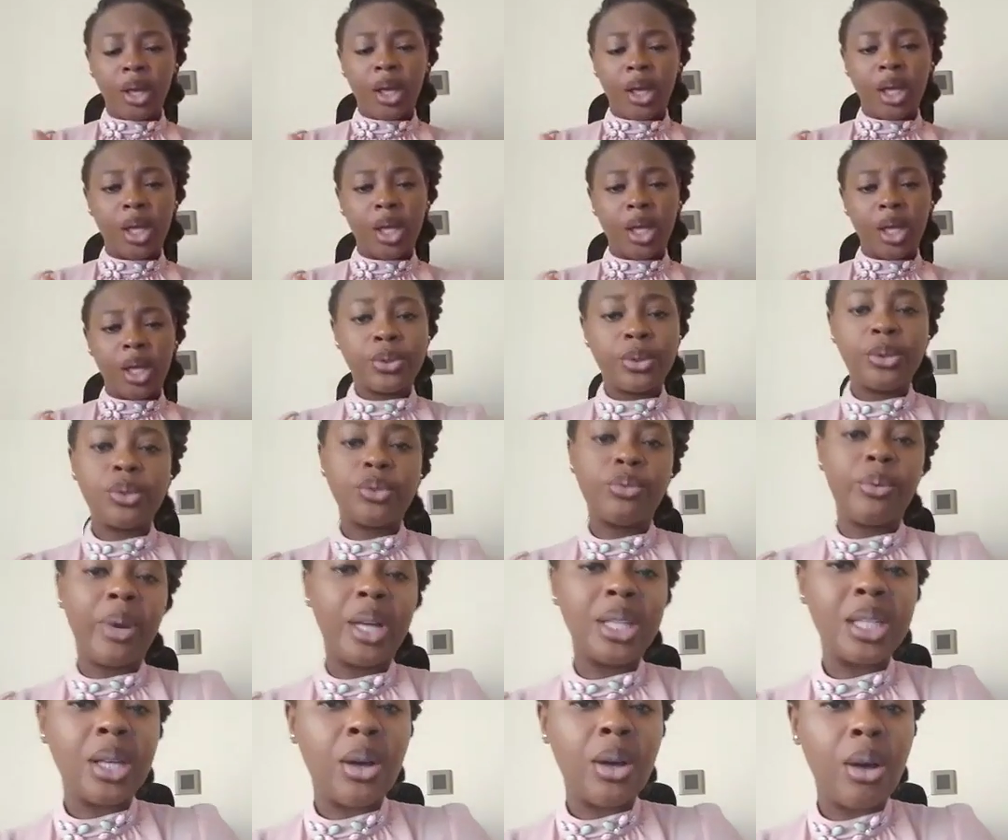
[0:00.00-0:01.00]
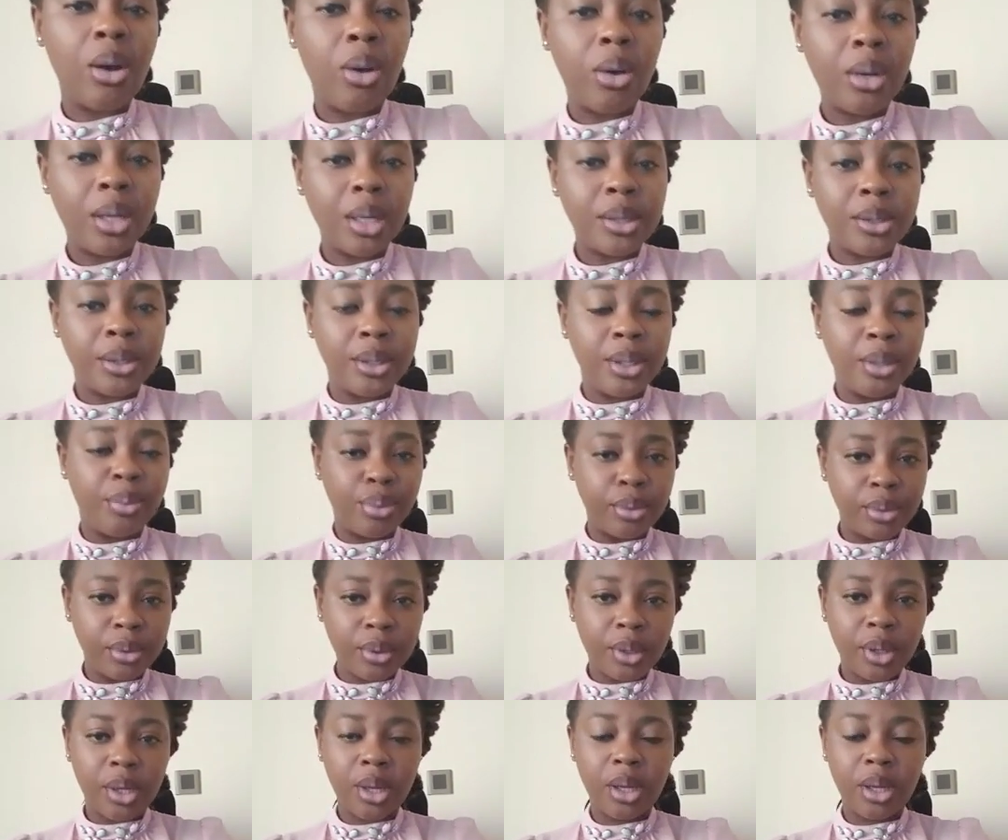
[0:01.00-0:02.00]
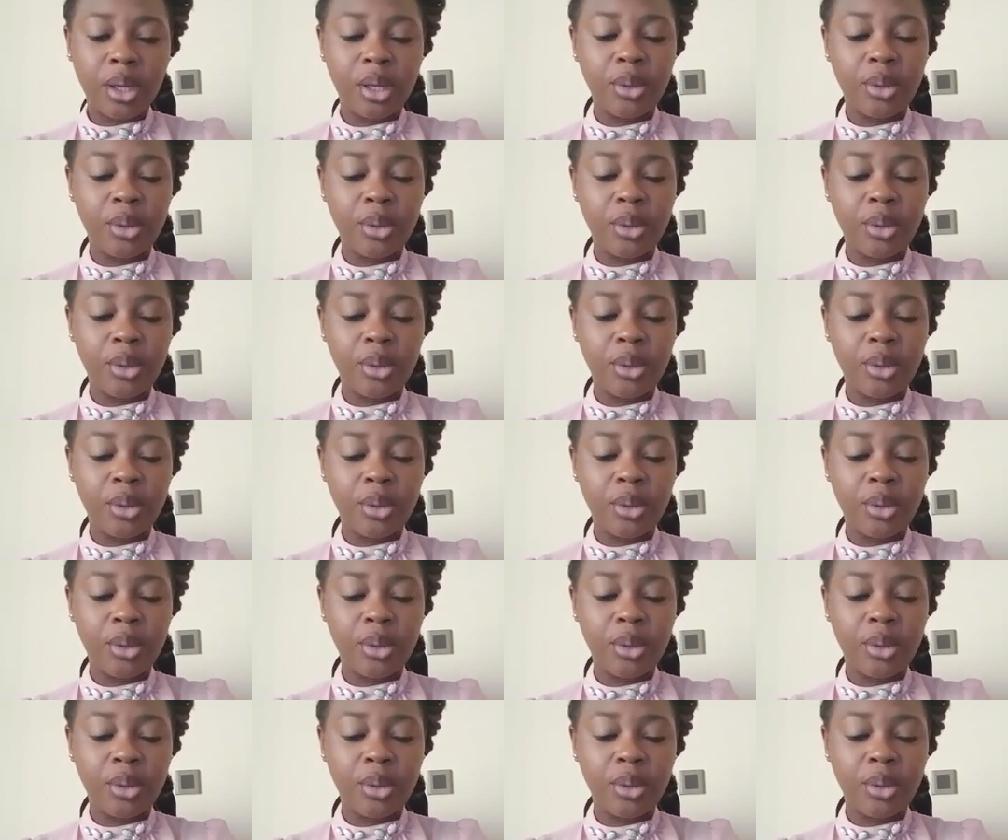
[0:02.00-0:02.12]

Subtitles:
He was going to write our orders on a book.